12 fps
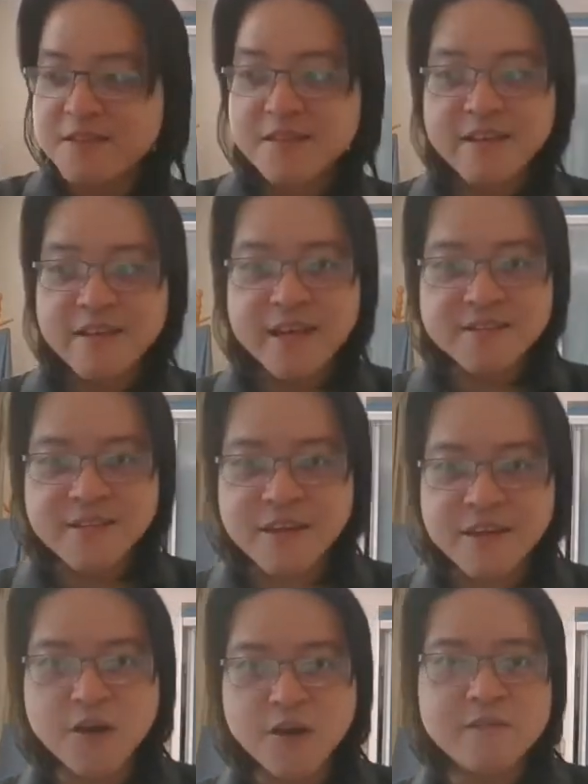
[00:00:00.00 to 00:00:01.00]
And
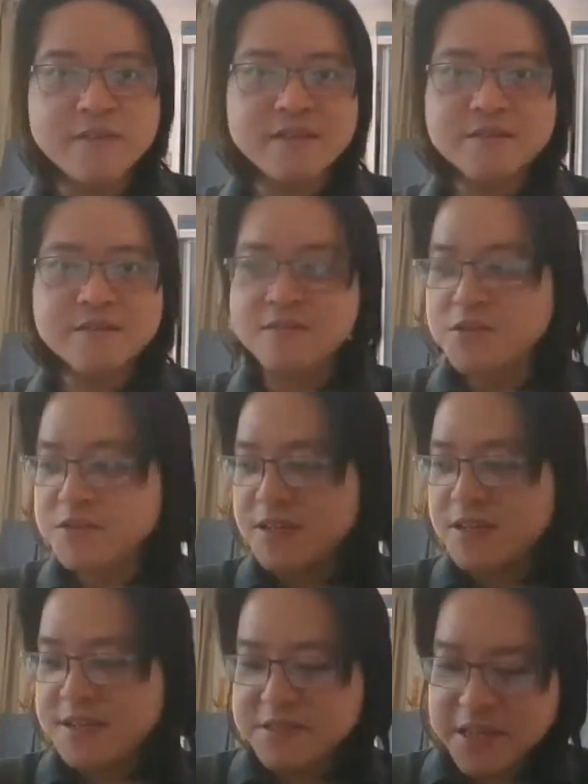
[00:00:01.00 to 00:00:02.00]
our convid usually
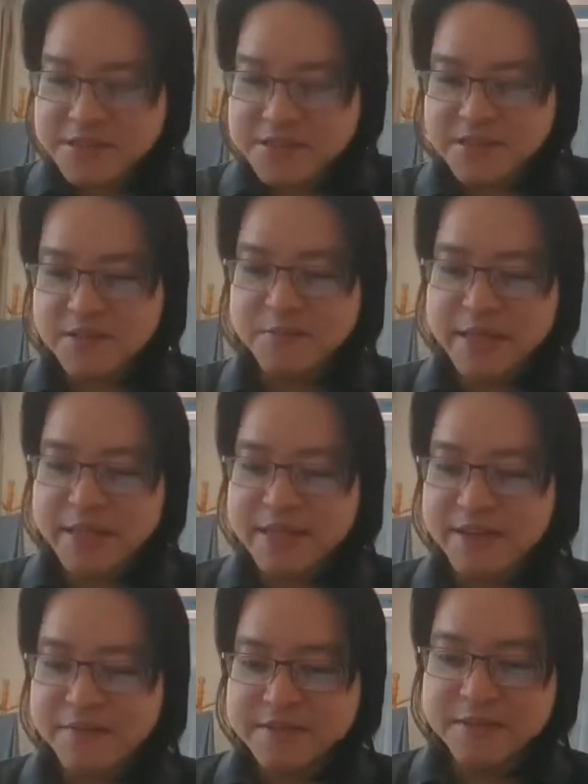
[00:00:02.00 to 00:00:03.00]
strikes on Monday
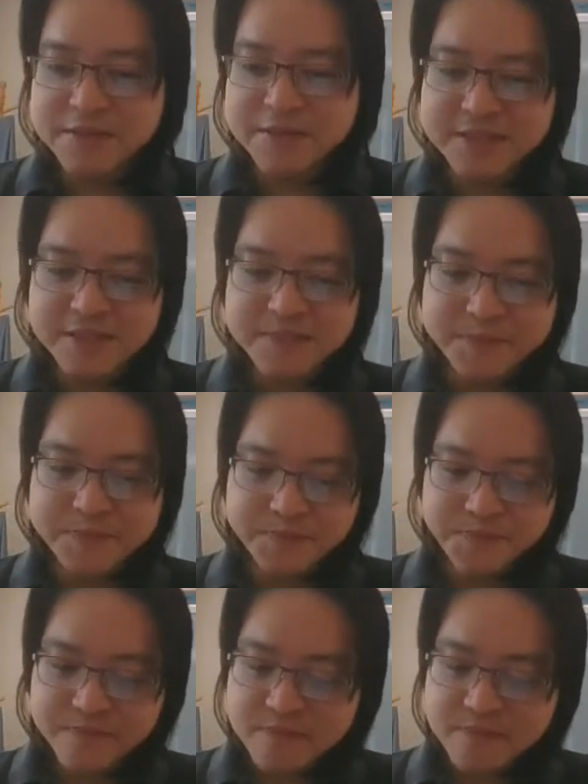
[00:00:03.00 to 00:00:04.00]
for some reason.
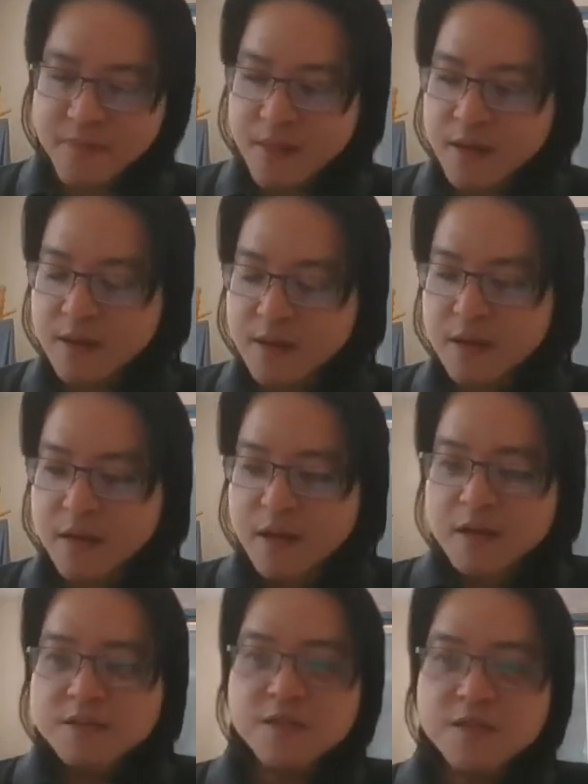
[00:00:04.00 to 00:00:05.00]

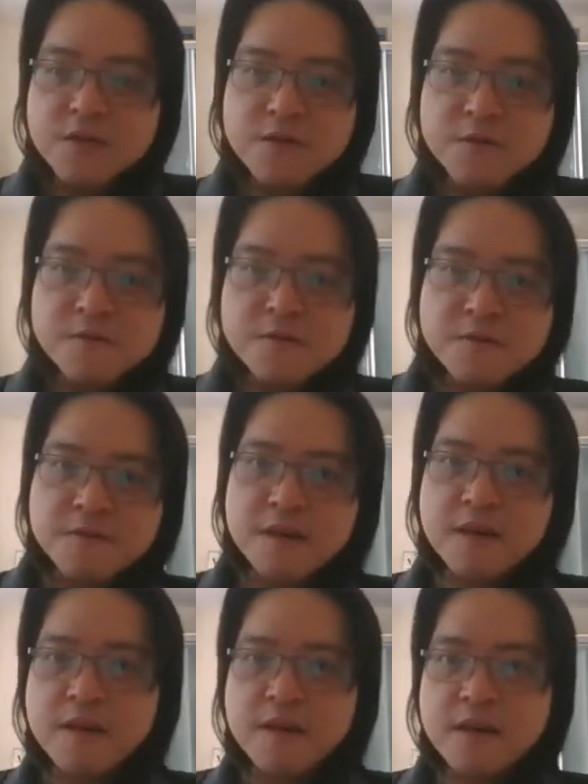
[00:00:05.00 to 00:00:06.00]
So
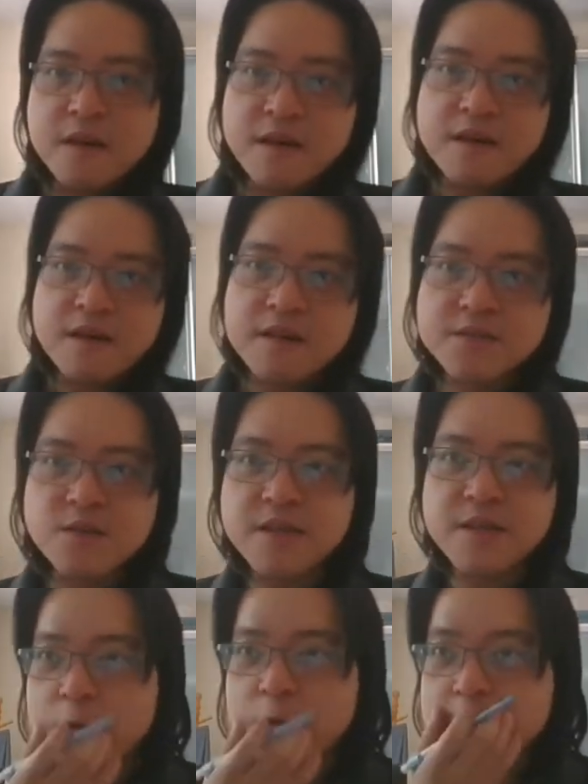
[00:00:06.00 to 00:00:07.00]
so
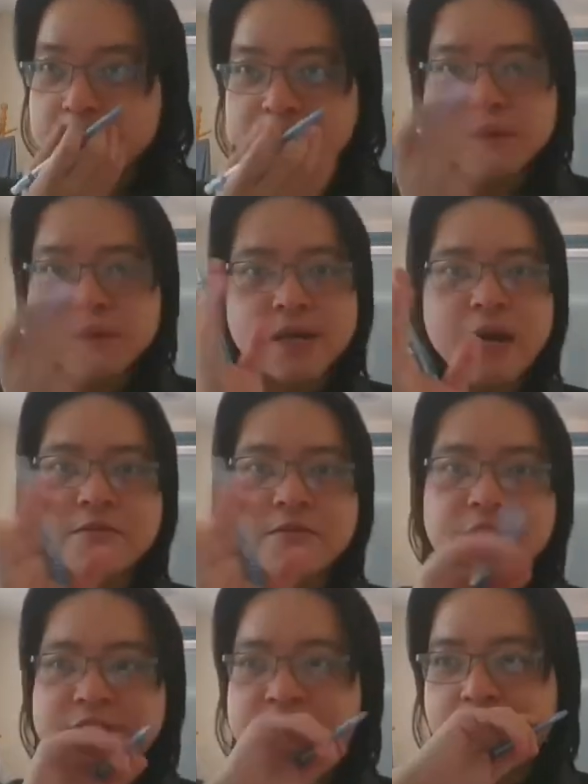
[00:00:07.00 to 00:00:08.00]
I will redo the
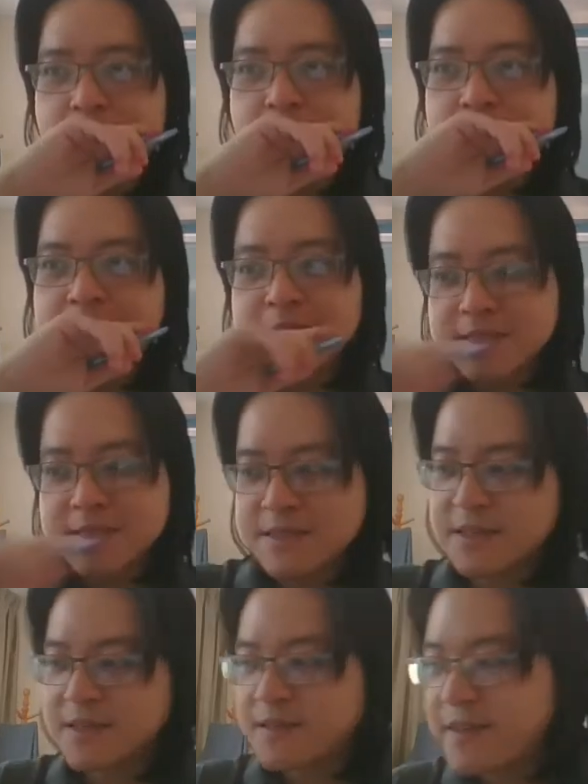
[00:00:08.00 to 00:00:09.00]
calculation, because
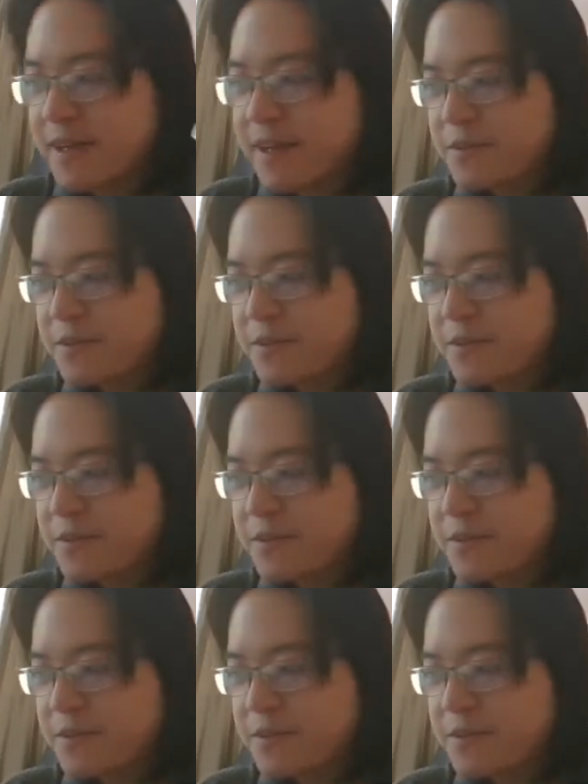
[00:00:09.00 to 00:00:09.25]
yeah,